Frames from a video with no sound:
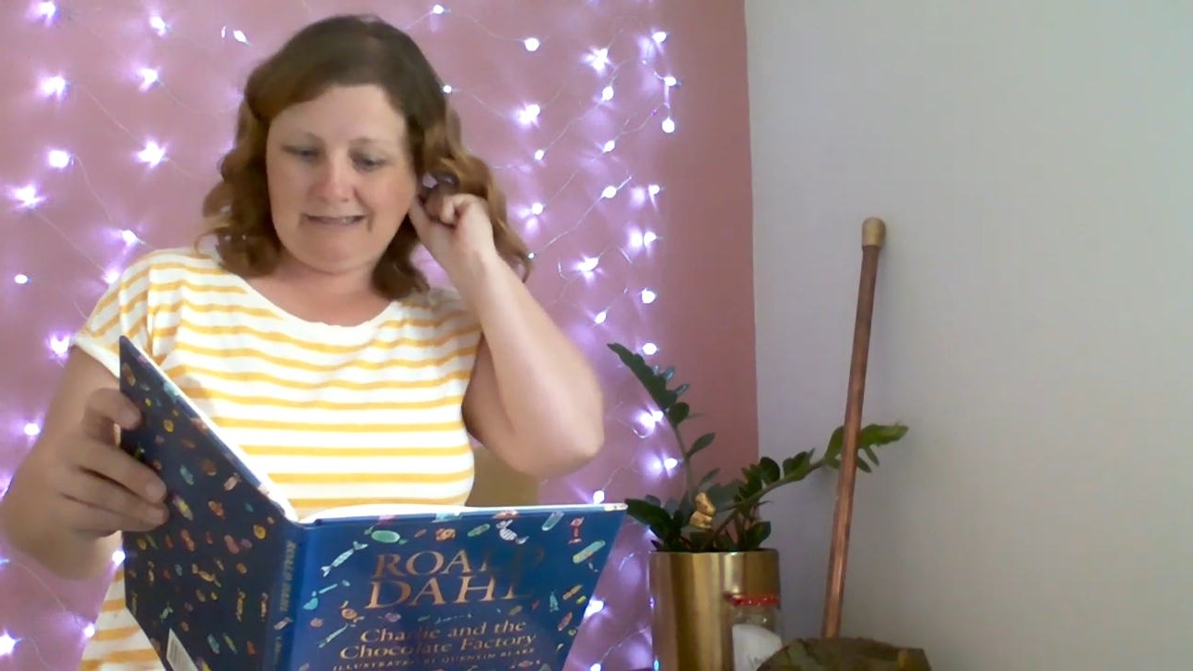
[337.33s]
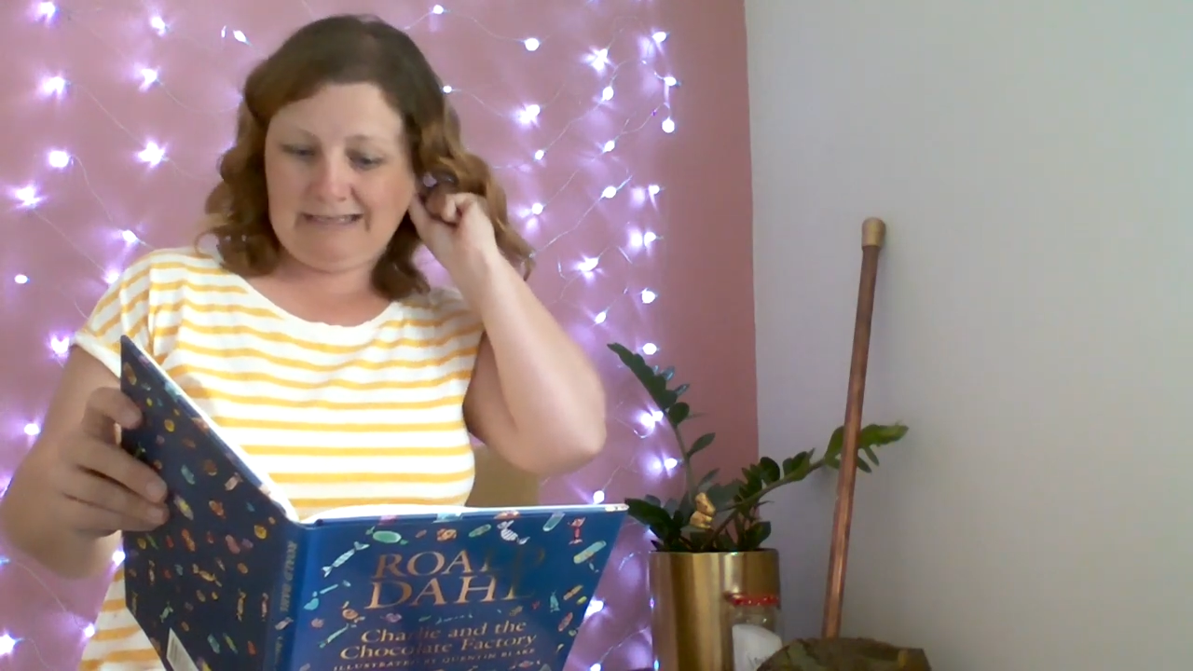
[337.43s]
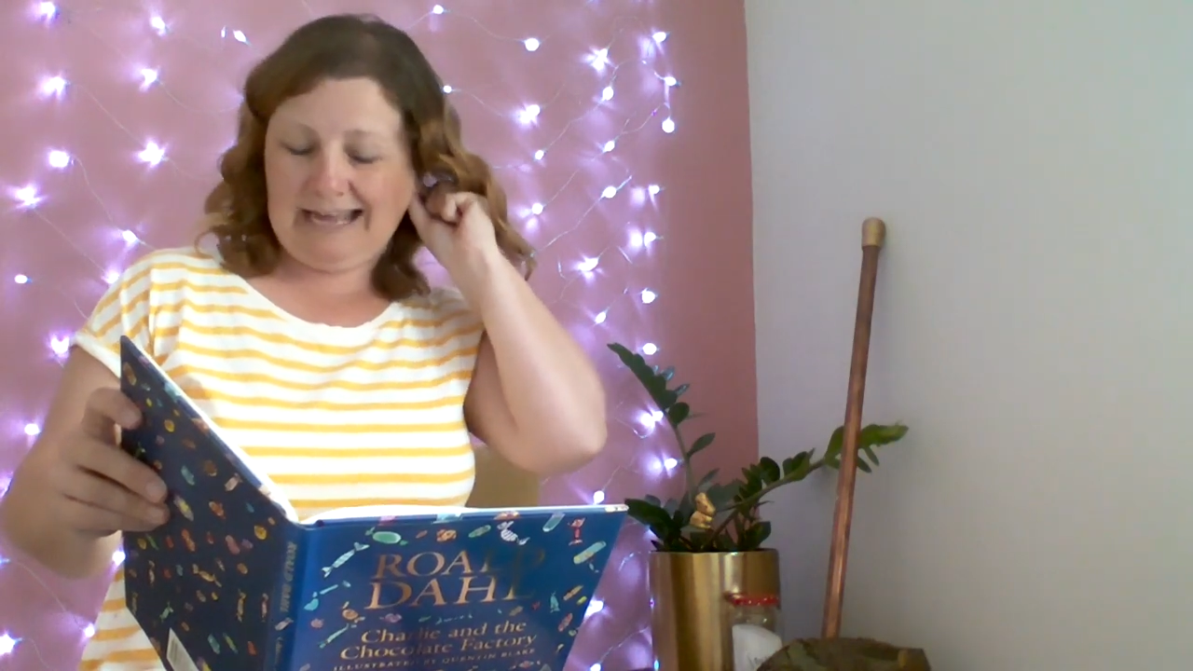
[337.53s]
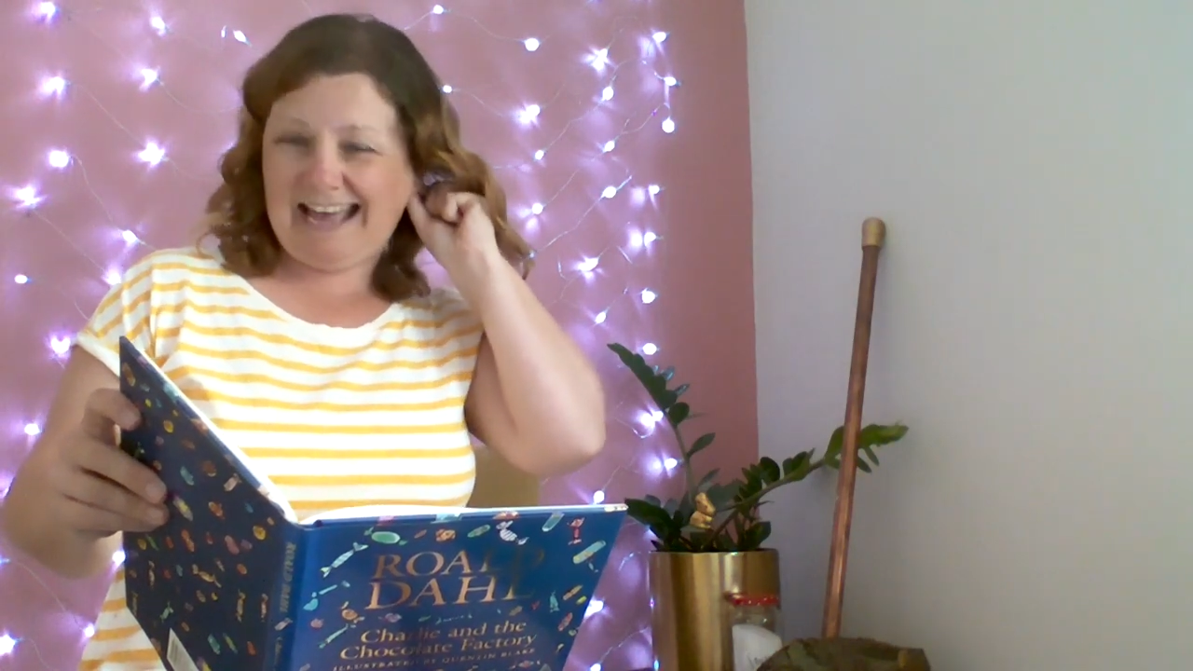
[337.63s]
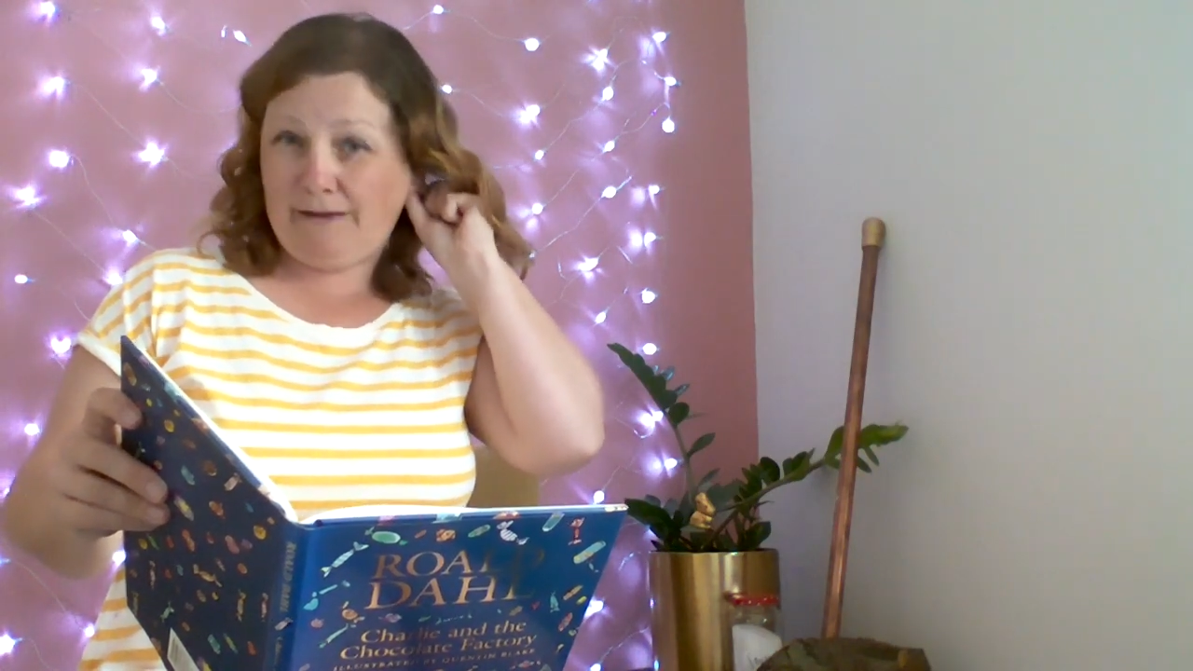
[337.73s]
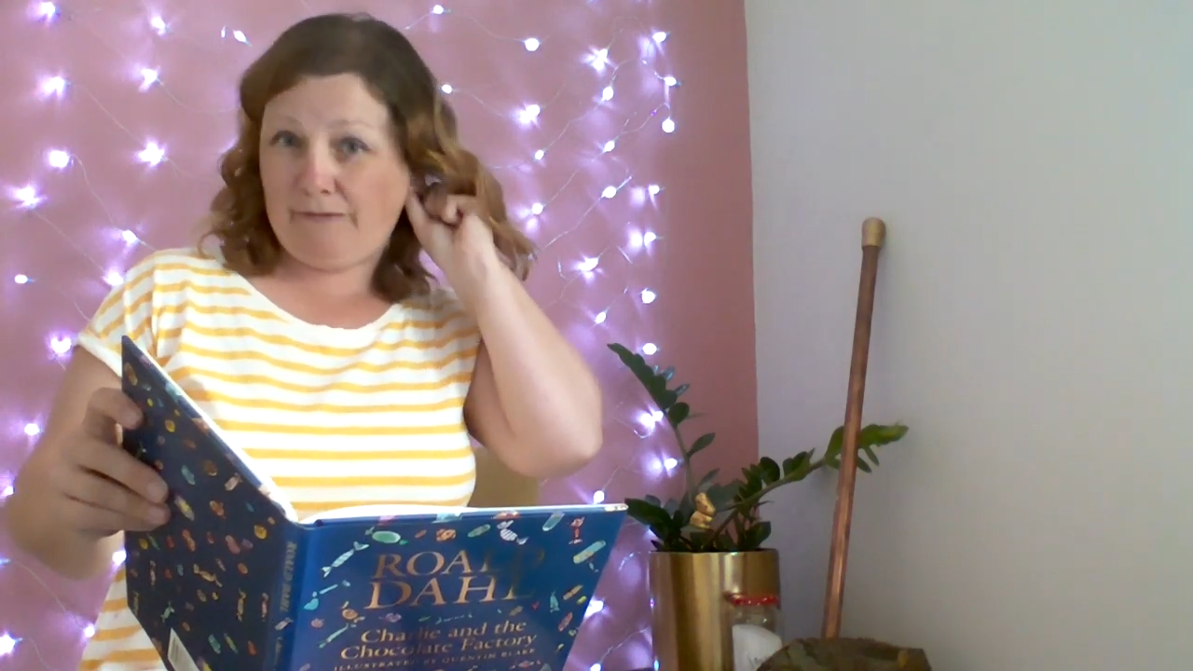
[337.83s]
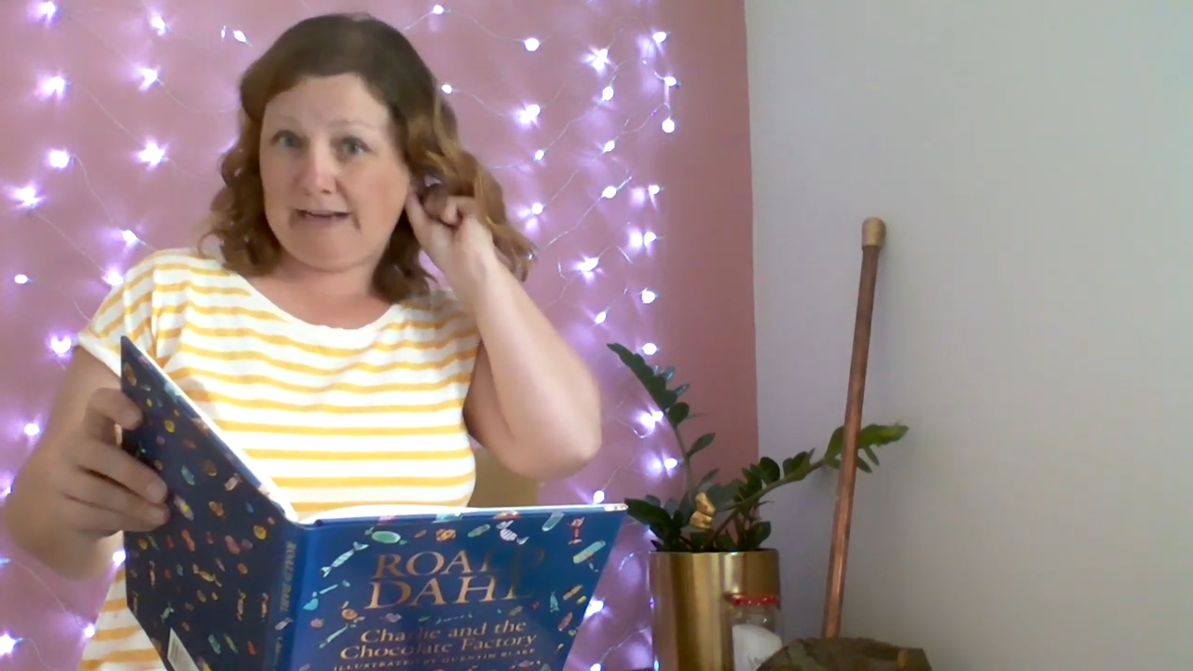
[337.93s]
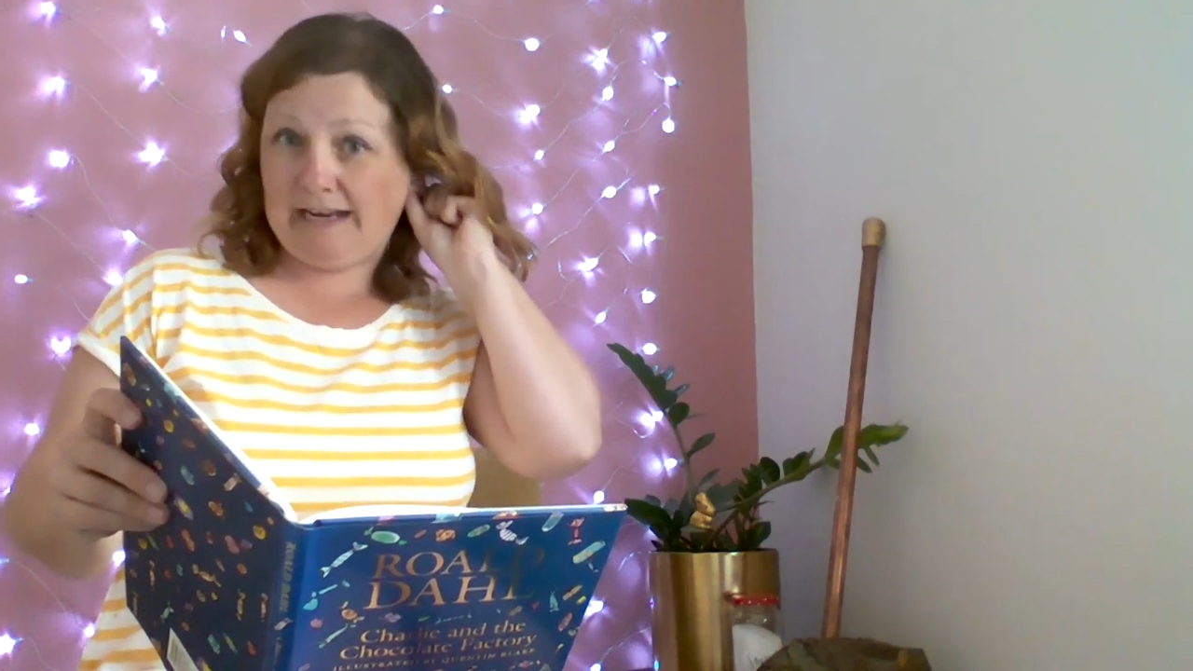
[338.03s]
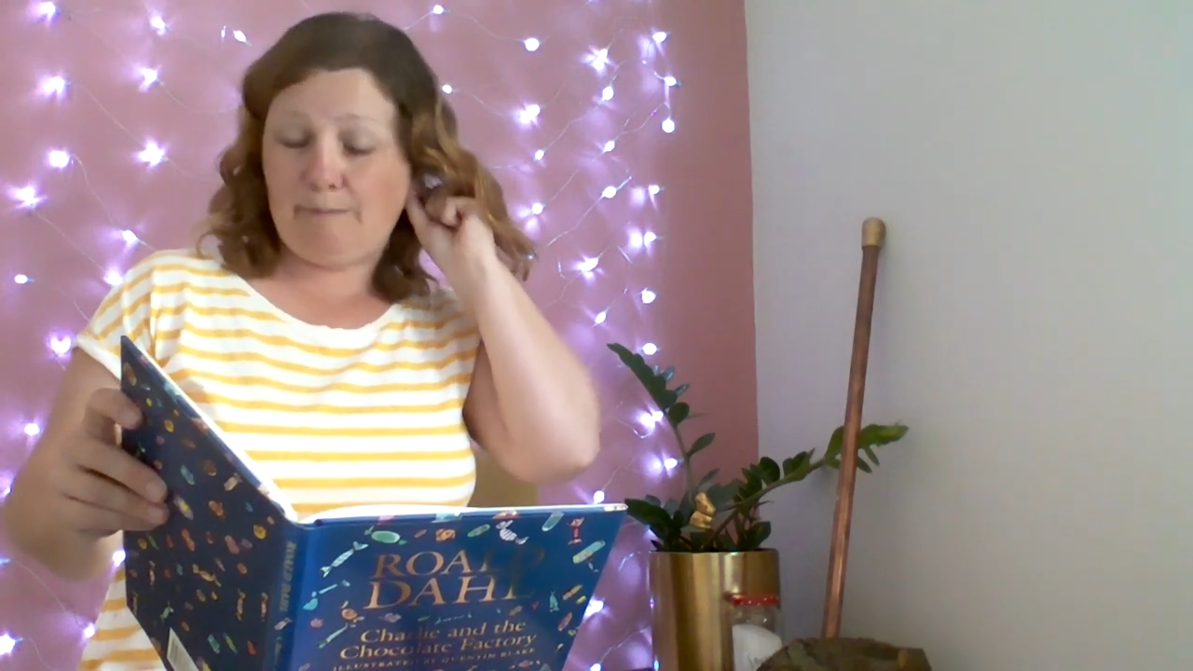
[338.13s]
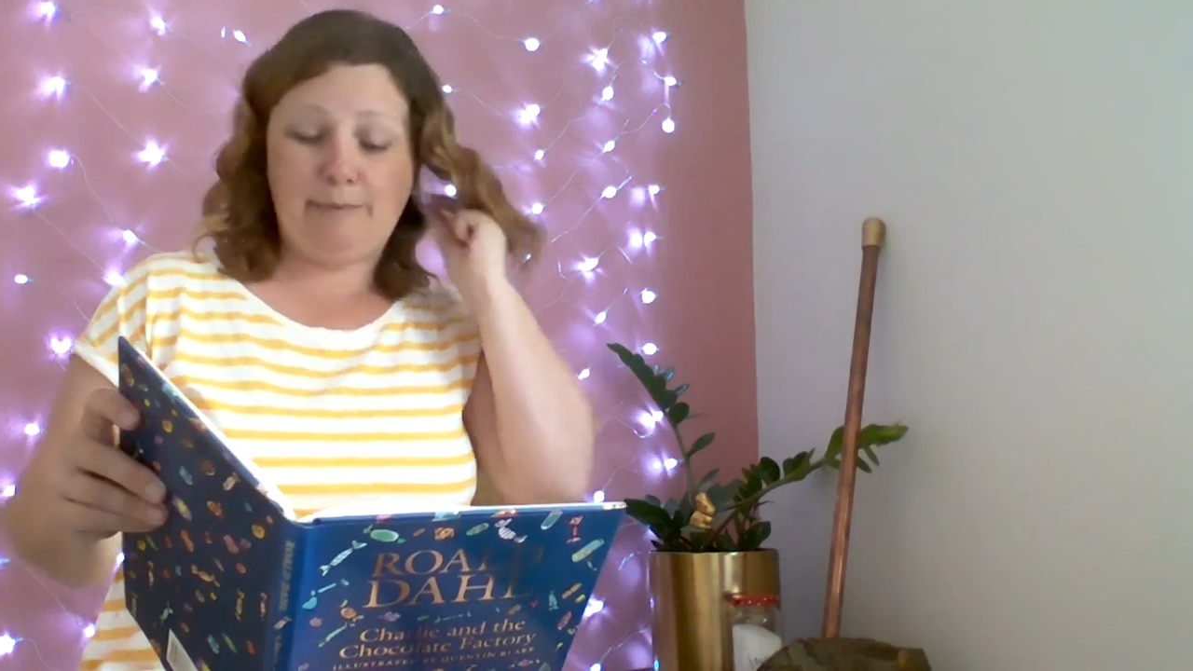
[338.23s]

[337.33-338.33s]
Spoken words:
carefully